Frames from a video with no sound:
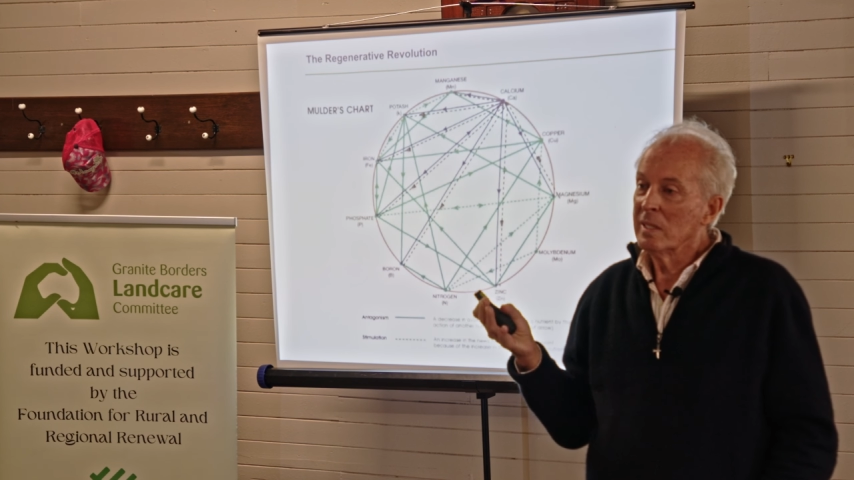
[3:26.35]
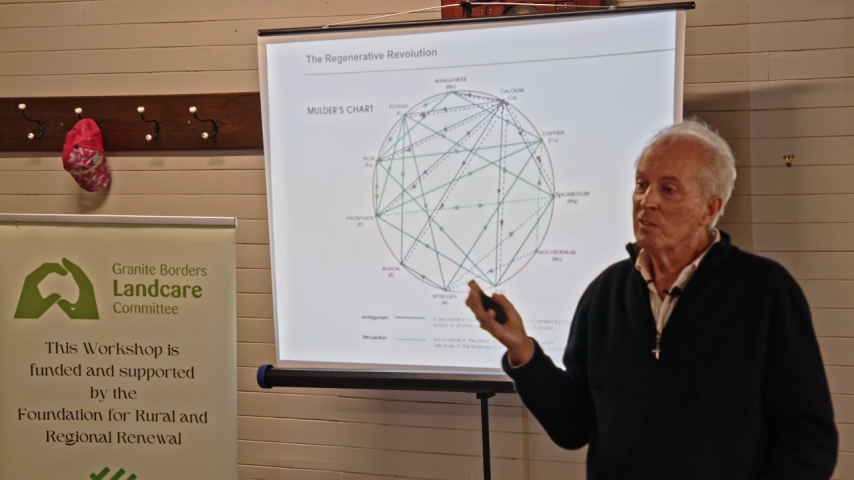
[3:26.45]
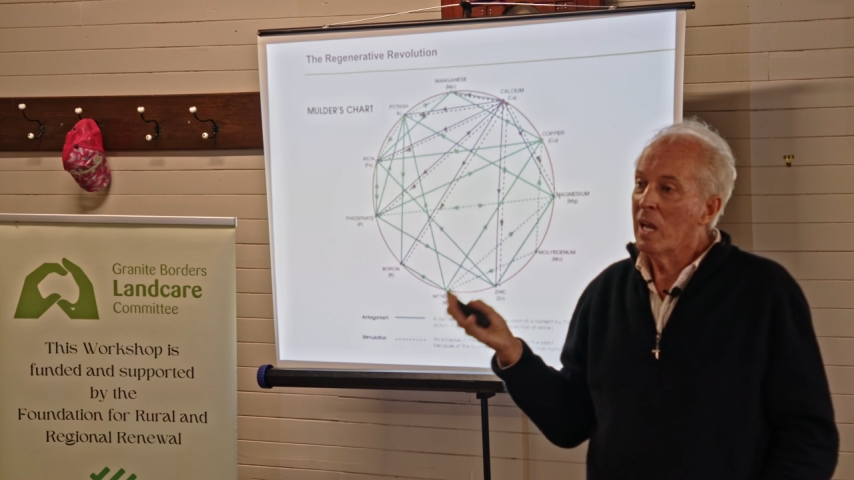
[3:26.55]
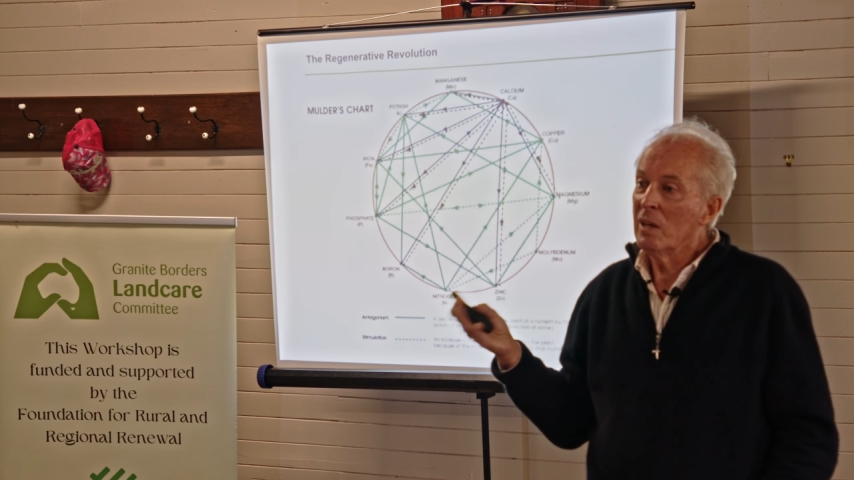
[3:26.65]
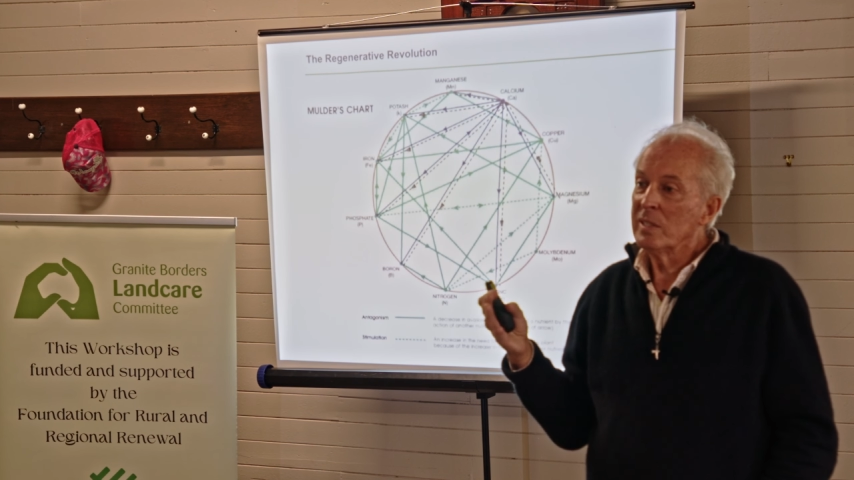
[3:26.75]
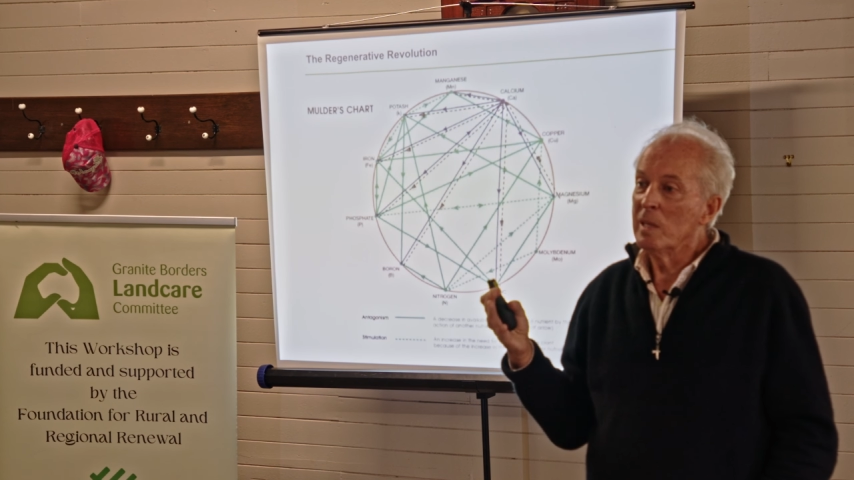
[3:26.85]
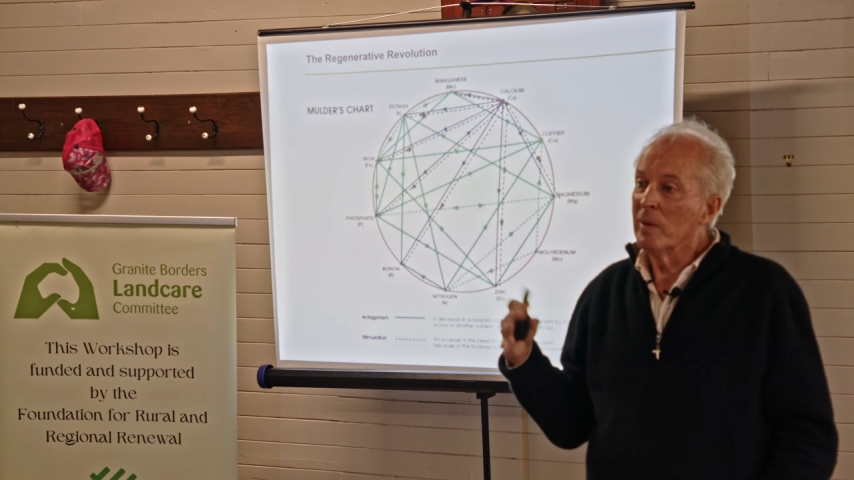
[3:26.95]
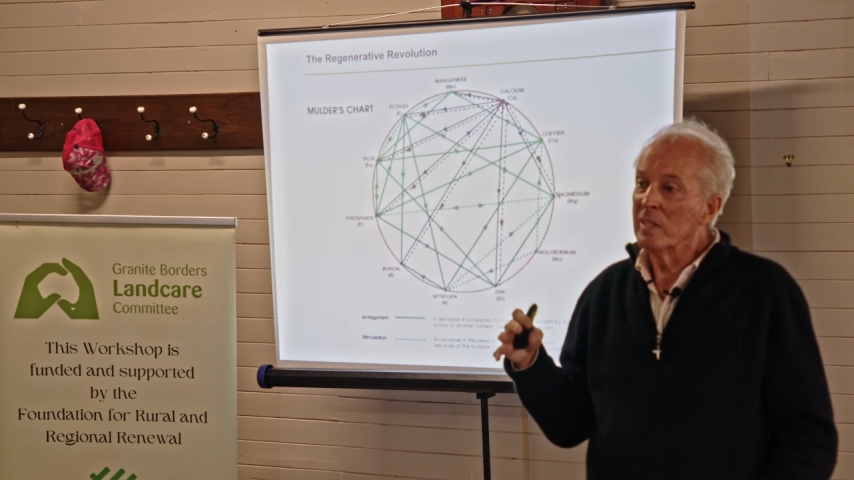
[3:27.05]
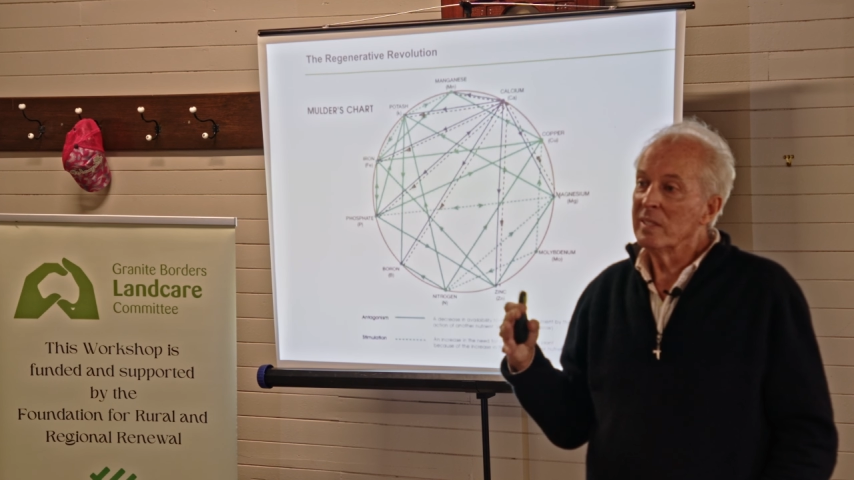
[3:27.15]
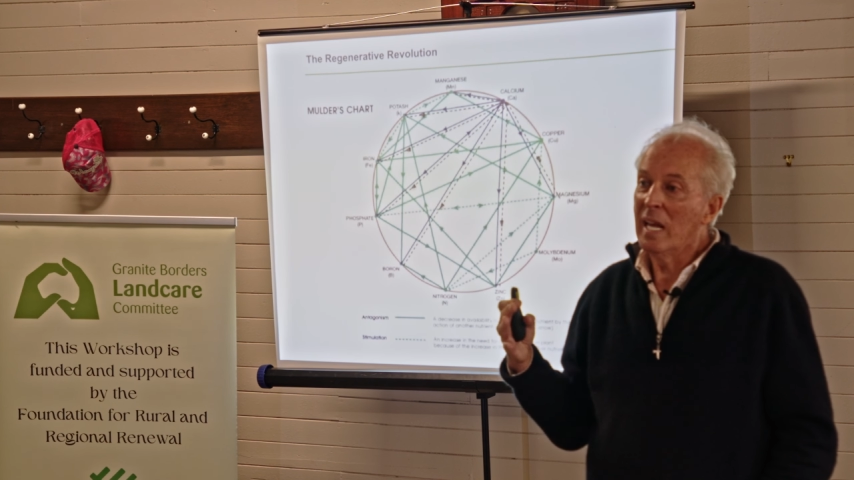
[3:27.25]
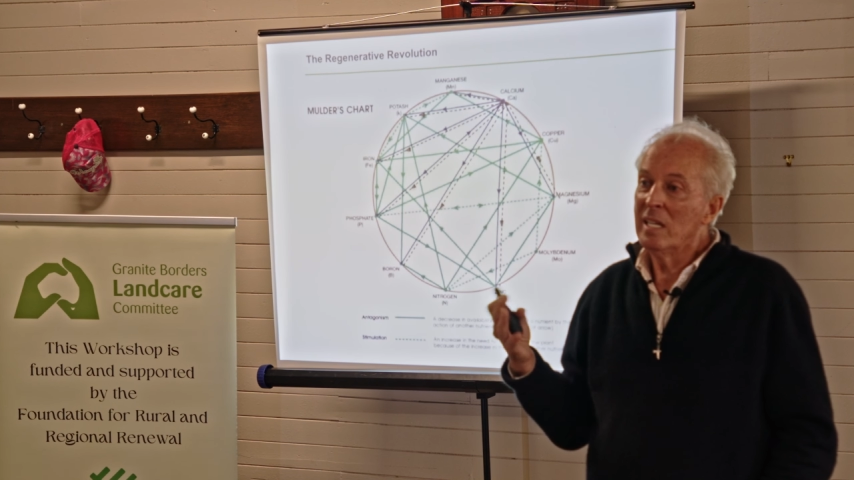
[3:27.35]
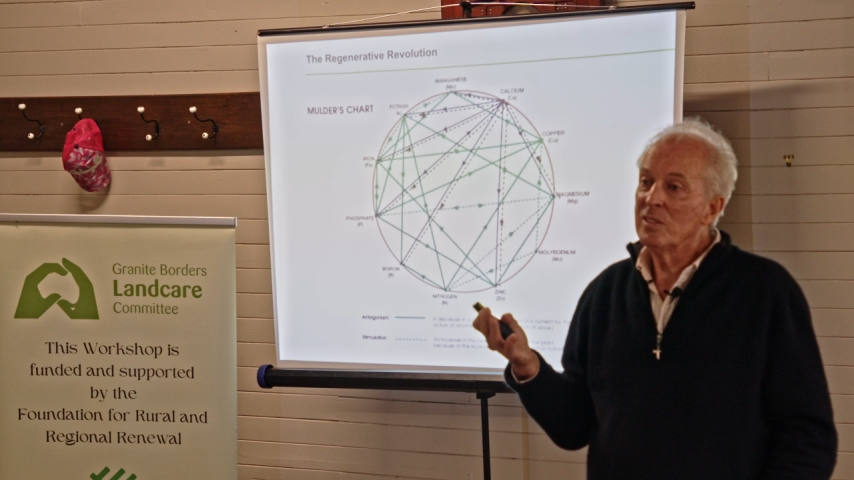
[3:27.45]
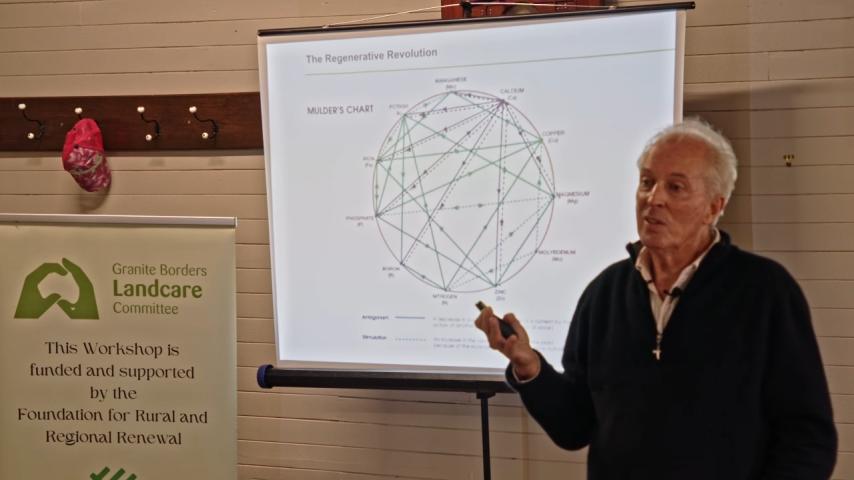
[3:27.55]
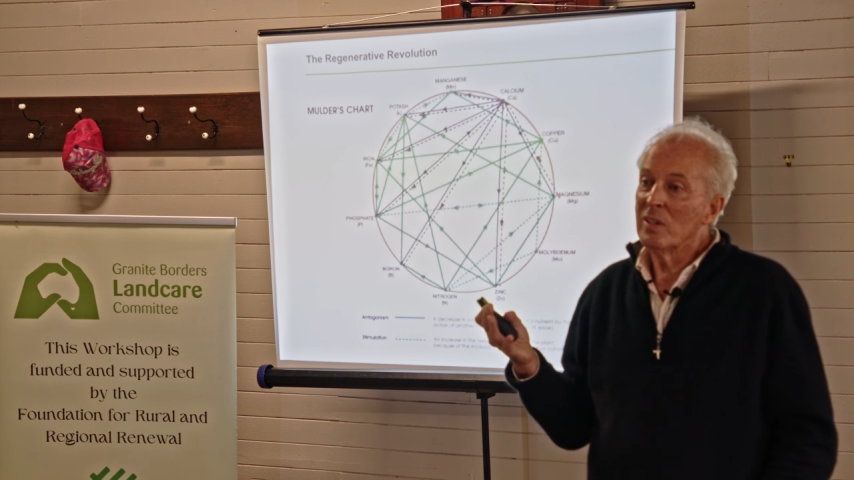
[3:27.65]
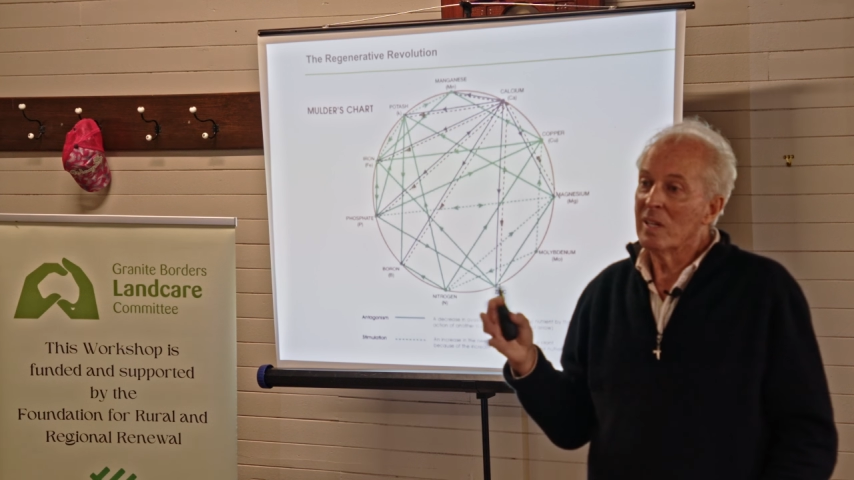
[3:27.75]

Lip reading: of calcium on a sandy soil.